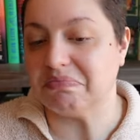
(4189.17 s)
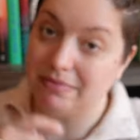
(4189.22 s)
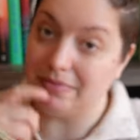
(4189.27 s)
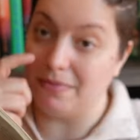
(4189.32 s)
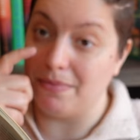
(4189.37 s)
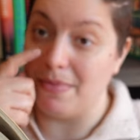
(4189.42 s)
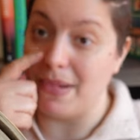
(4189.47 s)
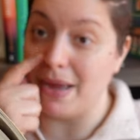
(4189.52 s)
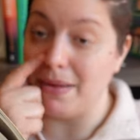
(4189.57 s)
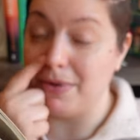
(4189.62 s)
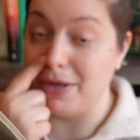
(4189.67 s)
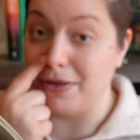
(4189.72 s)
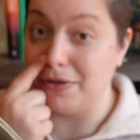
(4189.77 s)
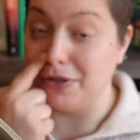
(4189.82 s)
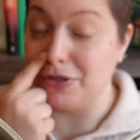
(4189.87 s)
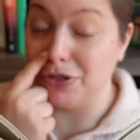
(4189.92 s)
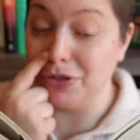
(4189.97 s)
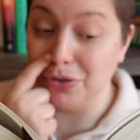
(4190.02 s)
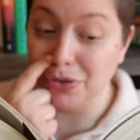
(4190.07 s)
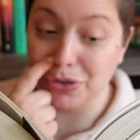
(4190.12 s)
Maybe the
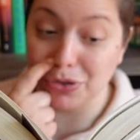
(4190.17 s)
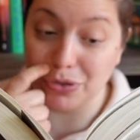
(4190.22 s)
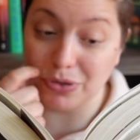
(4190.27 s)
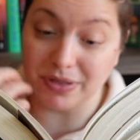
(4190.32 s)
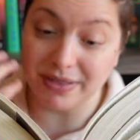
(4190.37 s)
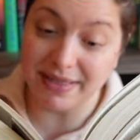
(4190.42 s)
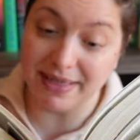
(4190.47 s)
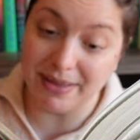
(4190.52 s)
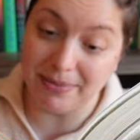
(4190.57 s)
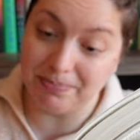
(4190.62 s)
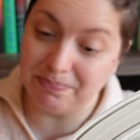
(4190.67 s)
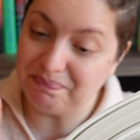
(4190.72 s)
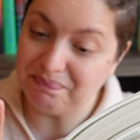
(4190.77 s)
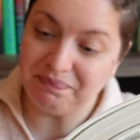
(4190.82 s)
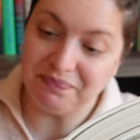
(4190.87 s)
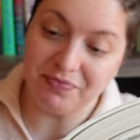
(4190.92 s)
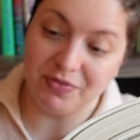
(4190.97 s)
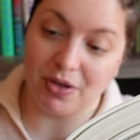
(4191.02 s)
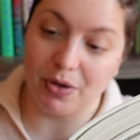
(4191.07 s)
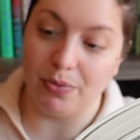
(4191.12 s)
Duke told him,
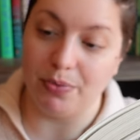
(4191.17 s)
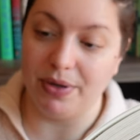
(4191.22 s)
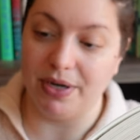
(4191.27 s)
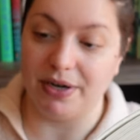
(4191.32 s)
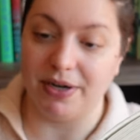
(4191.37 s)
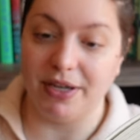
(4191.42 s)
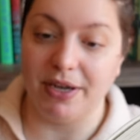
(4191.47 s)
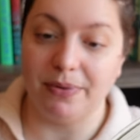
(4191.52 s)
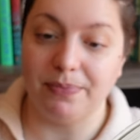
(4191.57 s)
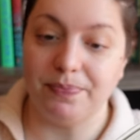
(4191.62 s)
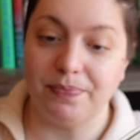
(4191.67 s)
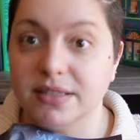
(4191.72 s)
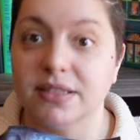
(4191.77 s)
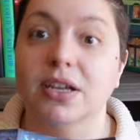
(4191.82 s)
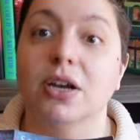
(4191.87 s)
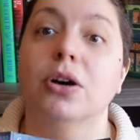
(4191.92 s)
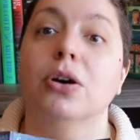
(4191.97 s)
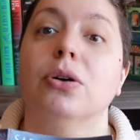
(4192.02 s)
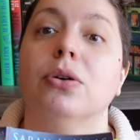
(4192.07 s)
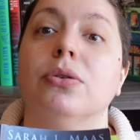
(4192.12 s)
we don't know.
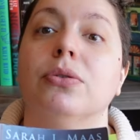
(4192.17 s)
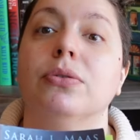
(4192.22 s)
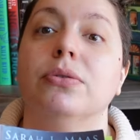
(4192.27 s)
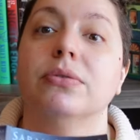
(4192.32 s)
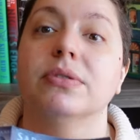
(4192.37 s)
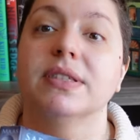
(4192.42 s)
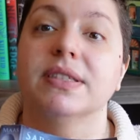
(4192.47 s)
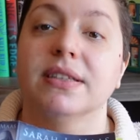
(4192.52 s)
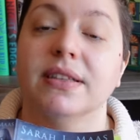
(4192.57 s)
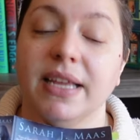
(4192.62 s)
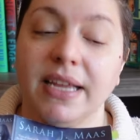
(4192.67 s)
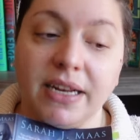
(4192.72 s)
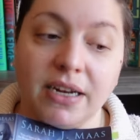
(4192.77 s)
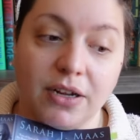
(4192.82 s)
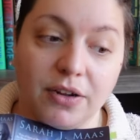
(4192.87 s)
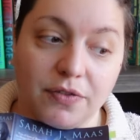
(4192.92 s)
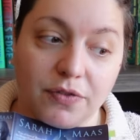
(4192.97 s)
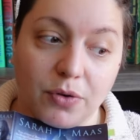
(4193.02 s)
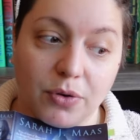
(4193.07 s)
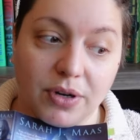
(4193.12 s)
So Celaena,
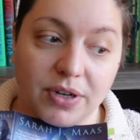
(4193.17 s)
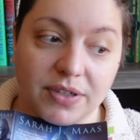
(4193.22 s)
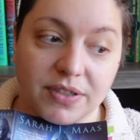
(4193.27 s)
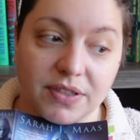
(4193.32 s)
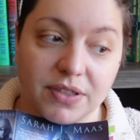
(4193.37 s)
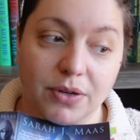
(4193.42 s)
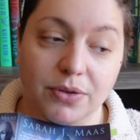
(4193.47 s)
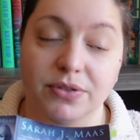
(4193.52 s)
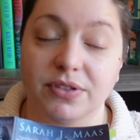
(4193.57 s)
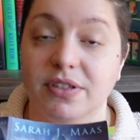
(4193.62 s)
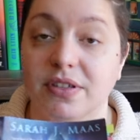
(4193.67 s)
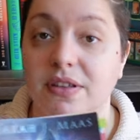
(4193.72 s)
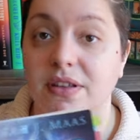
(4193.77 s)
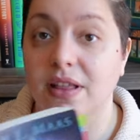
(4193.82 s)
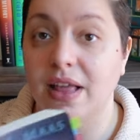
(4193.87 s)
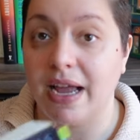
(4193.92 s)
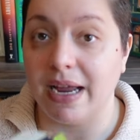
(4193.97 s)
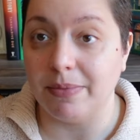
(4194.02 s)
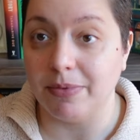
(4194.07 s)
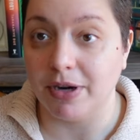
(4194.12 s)
of course, goes to the
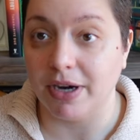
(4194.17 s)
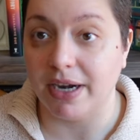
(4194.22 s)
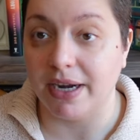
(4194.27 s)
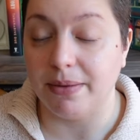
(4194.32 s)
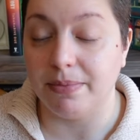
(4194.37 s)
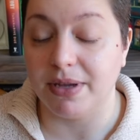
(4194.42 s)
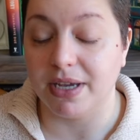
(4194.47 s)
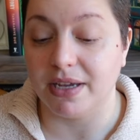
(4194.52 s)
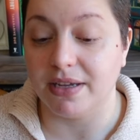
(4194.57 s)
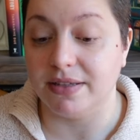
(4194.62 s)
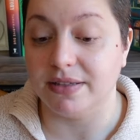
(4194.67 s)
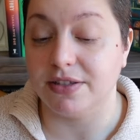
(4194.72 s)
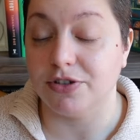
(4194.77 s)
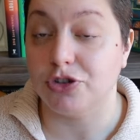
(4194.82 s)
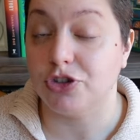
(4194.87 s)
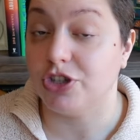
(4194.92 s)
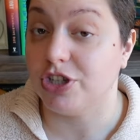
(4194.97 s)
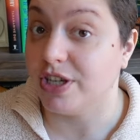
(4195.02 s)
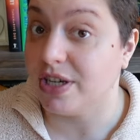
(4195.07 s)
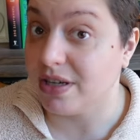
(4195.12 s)
library because is
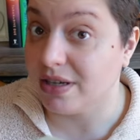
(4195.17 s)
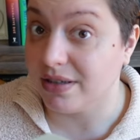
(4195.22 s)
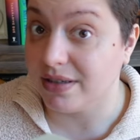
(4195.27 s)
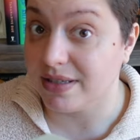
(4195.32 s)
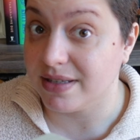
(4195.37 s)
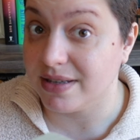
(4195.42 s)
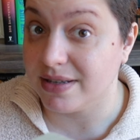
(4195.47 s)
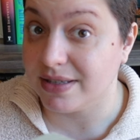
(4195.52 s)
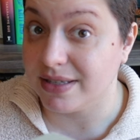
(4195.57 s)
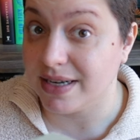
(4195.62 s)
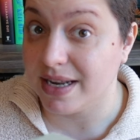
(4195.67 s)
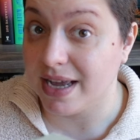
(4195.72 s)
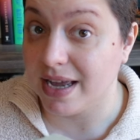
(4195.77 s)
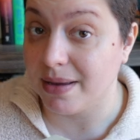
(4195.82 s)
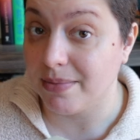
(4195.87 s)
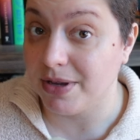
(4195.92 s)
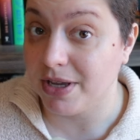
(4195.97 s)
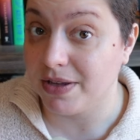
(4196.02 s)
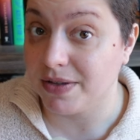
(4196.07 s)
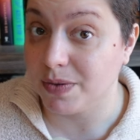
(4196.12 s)
she going to listen to
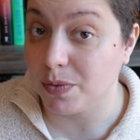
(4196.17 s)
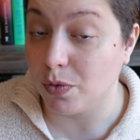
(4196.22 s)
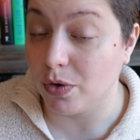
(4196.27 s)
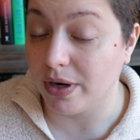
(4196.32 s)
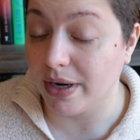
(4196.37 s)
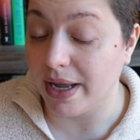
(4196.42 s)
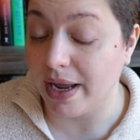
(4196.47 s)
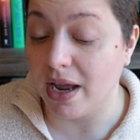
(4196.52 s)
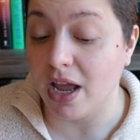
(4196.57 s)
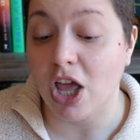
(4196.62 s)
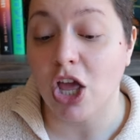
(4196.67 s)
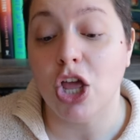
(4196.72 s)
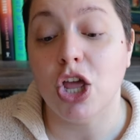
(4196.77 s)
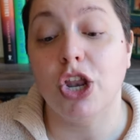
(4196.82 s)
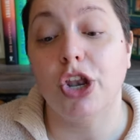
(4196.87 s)
Nehemia's warning?